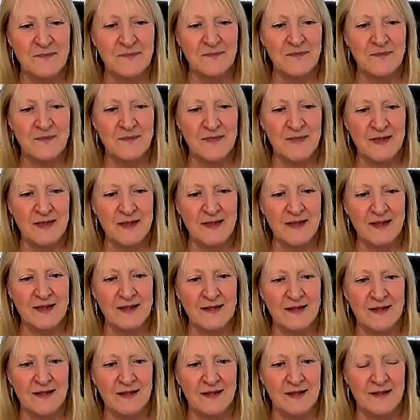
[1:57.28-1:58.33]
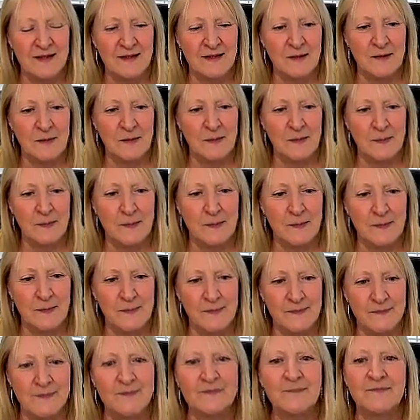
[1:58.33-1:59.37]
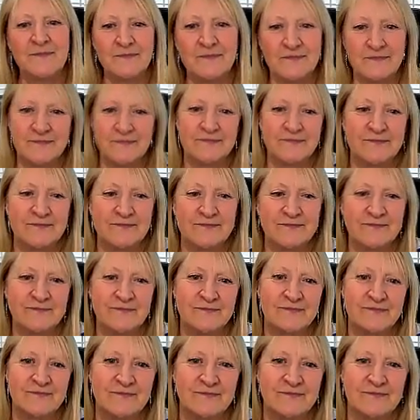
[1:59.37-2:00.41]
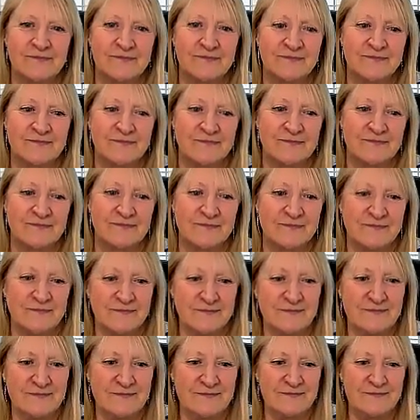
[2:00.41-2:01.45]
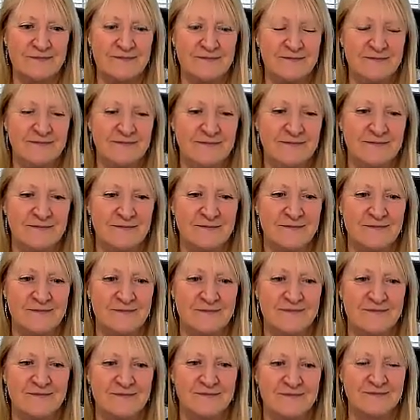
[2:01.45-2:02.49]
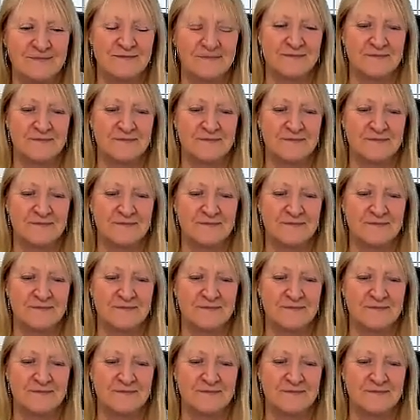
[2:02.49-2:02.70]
(not speaking)